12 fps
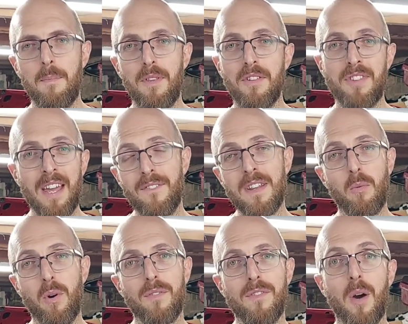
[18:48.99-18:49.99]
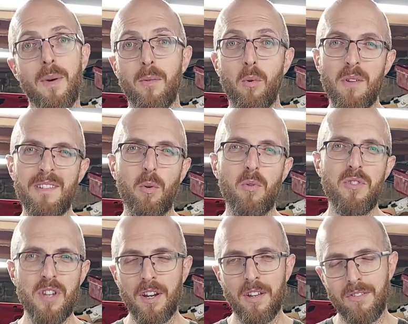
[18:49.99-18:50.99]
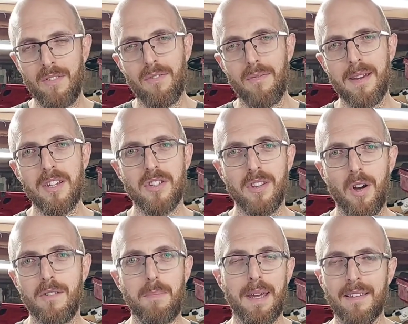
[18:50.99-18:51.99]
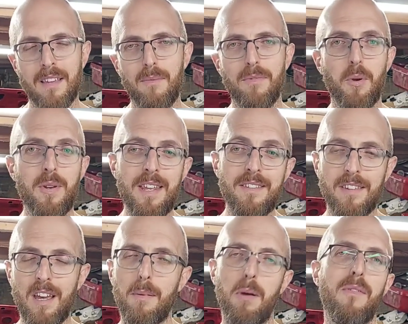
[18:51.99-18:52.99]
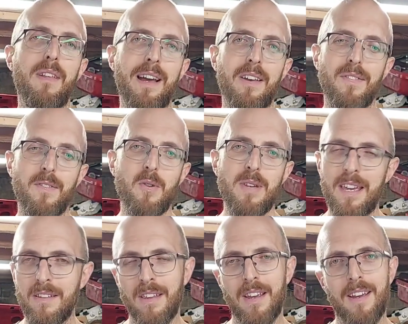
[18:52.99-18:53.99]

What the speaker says: It's definitely worth knowing. All these little nuggets of information I've picked up doing this turbo over the last few years.